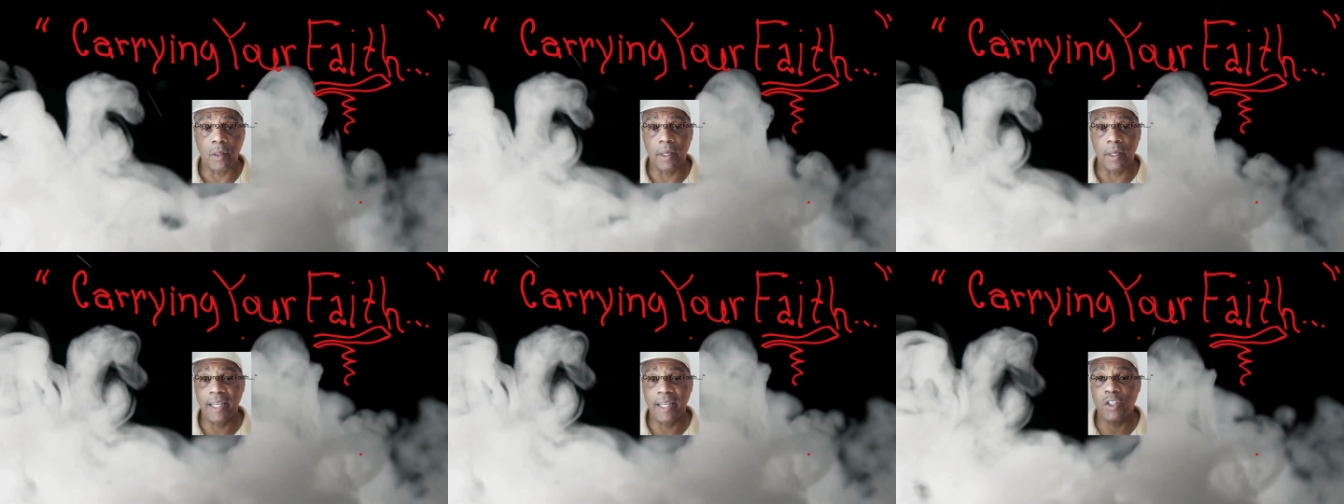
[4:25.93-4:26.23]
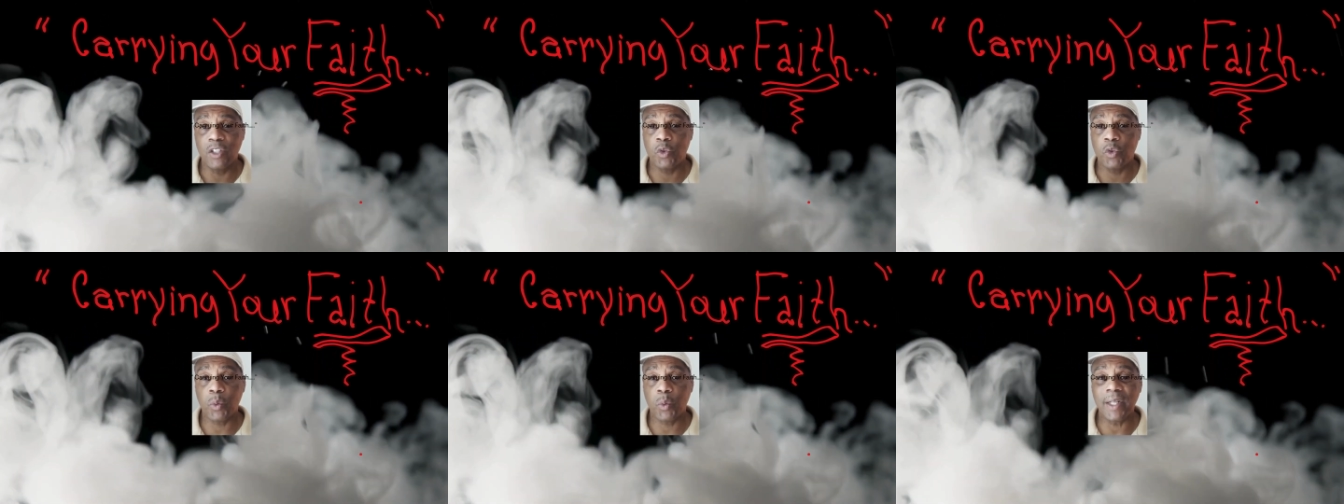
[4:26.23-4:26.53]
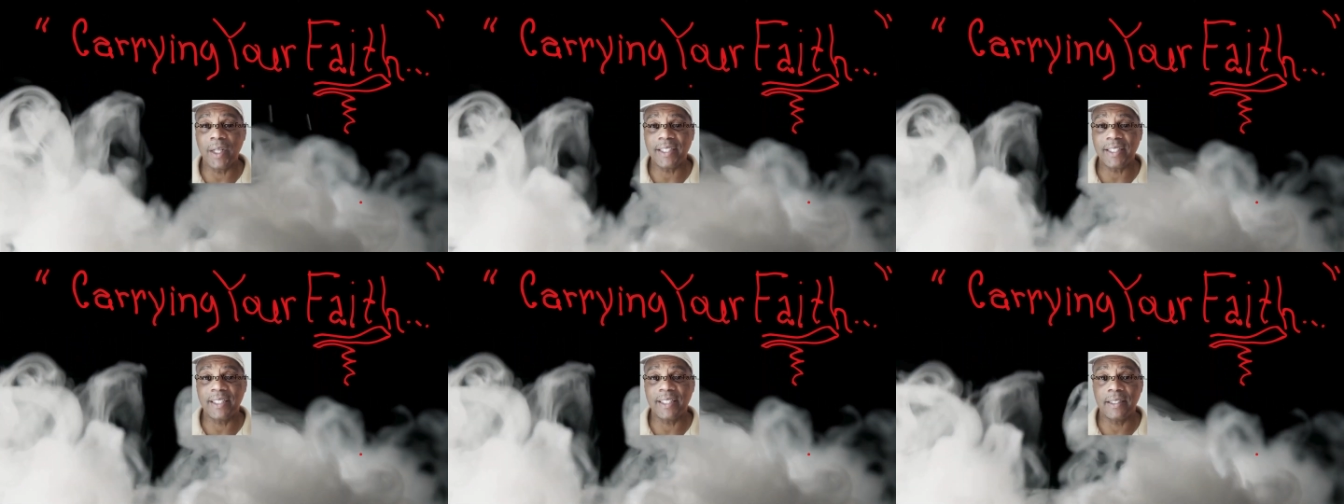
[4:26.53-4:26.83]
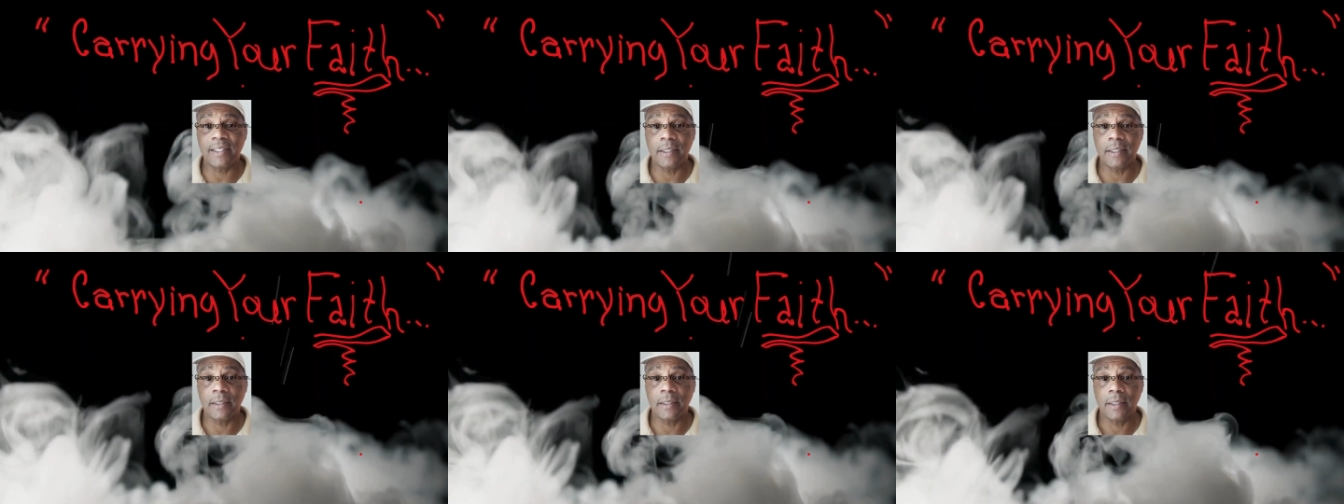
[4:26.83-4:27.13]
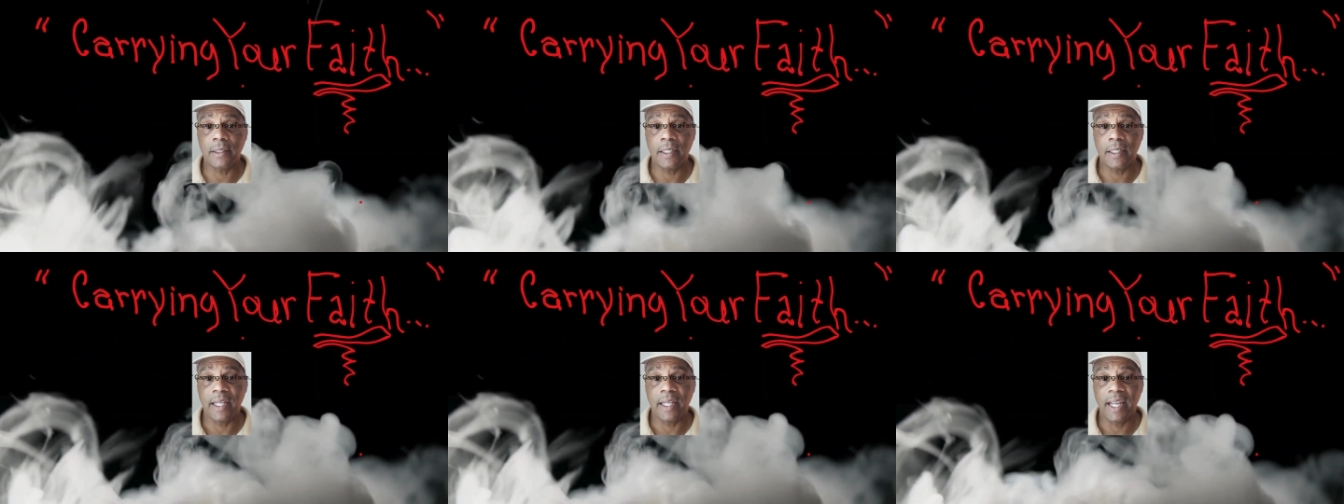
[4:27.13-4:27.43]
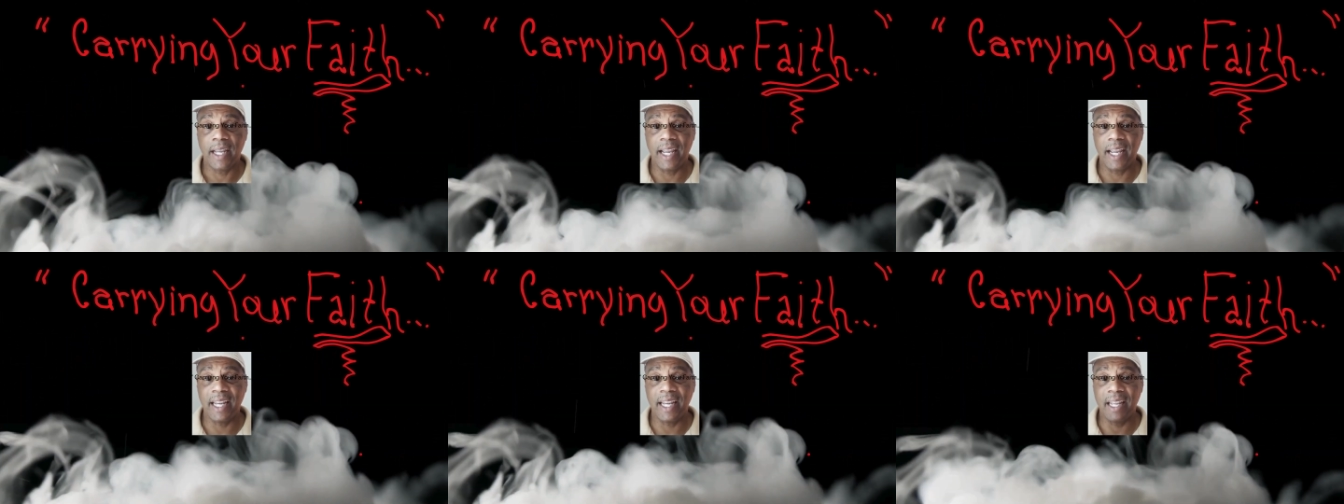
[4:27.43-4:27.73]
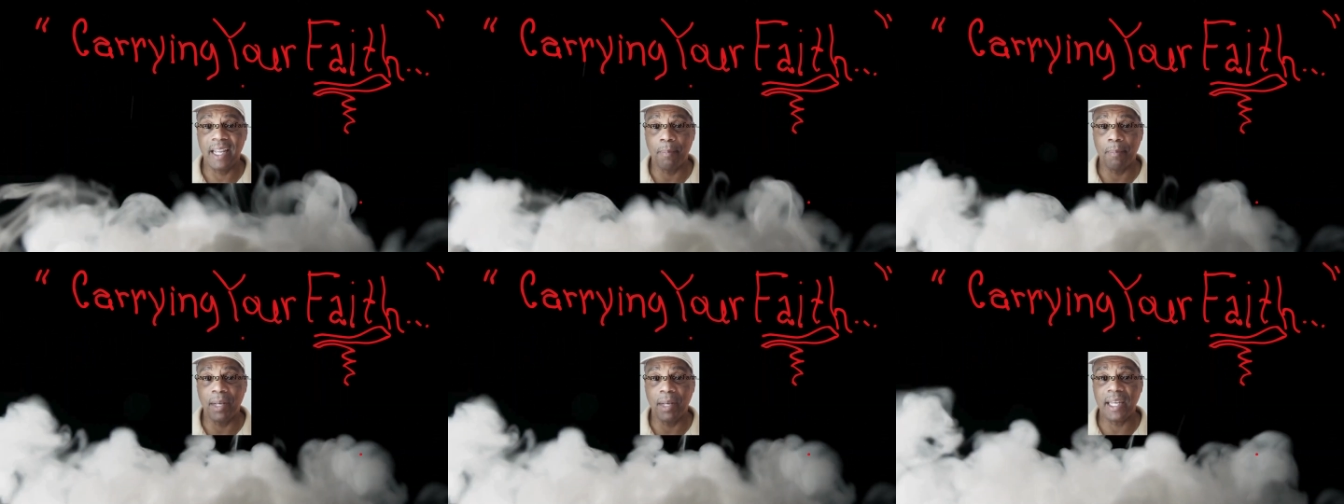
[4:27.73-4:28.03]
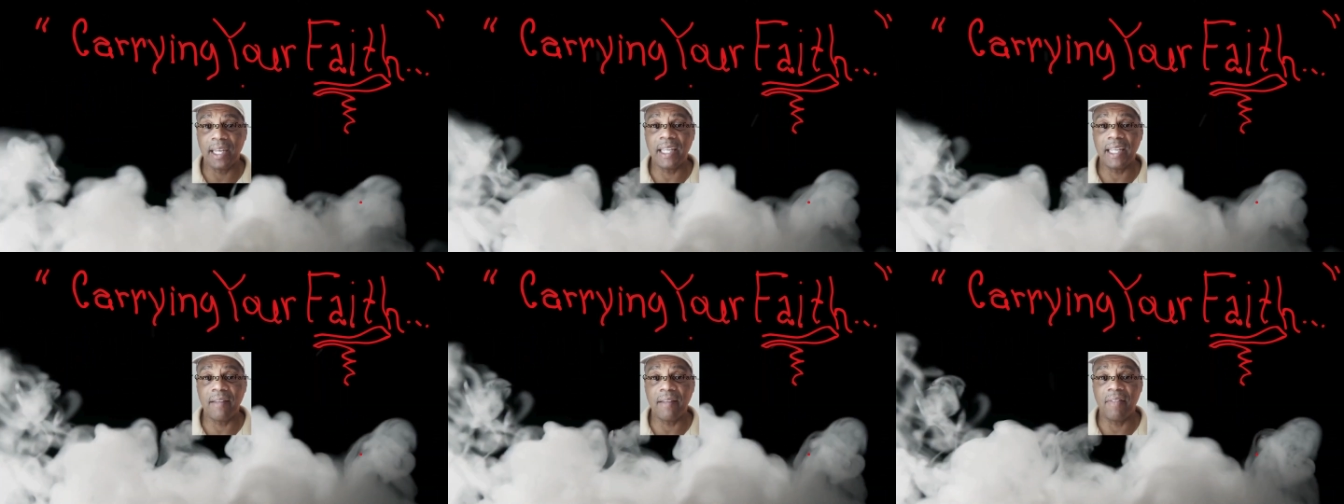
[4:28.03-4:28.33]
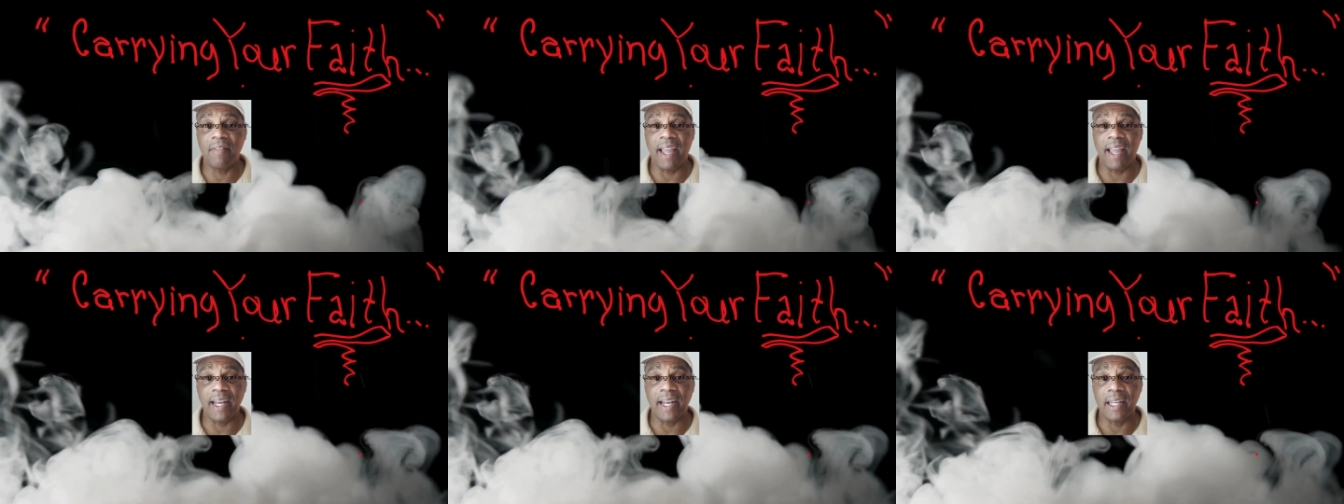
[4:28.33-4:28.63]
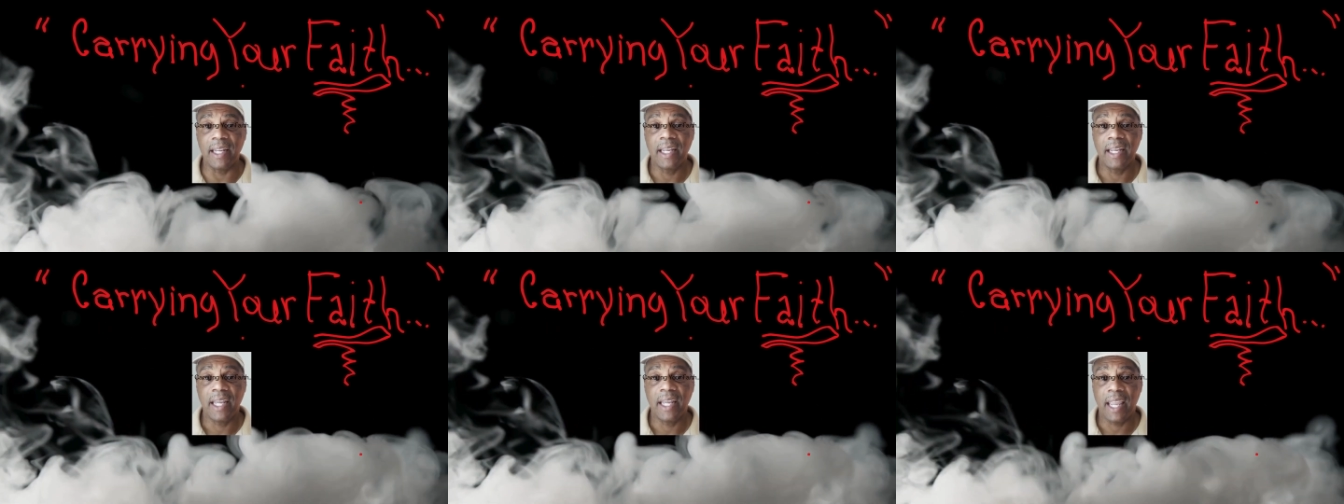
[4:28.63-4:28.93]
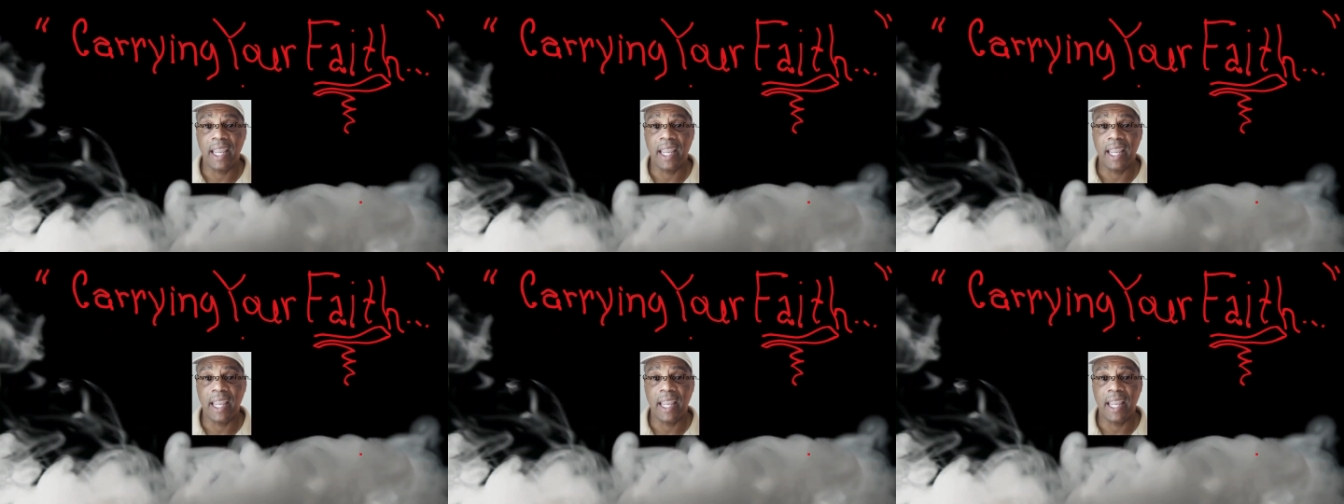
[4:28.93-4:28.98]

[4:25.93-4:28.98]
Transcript: He trusts and he believed that